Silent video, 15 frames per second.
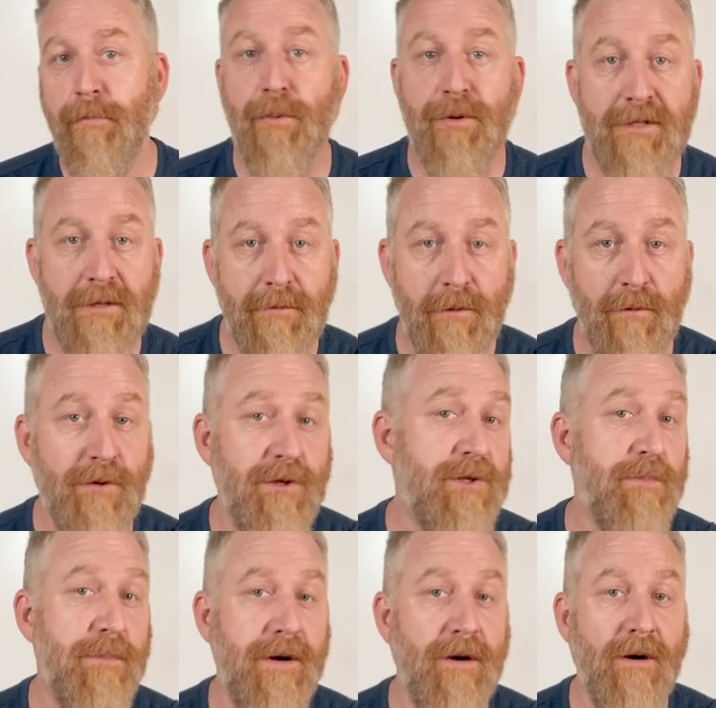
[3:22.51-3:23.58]
put something with a
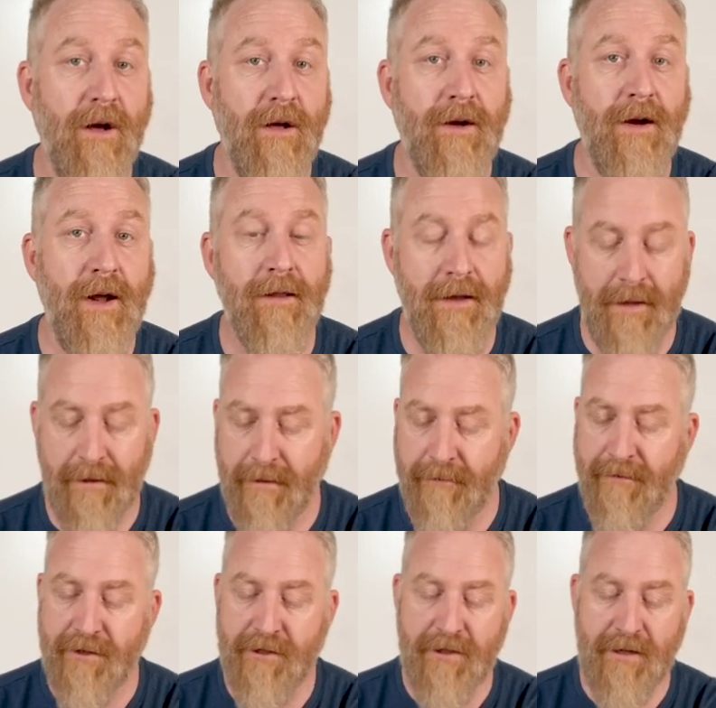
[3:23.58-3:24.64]
spinner on it to get the
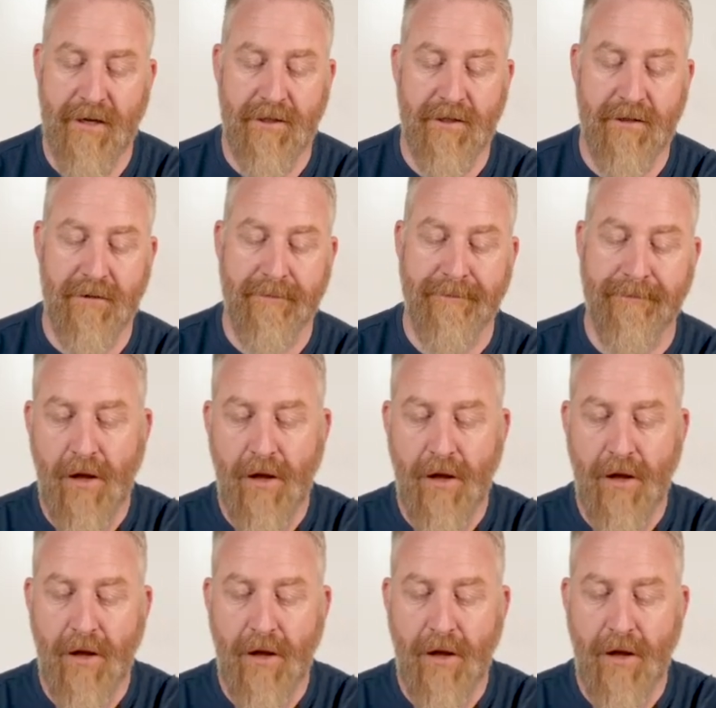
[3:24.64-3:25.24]
fish attention.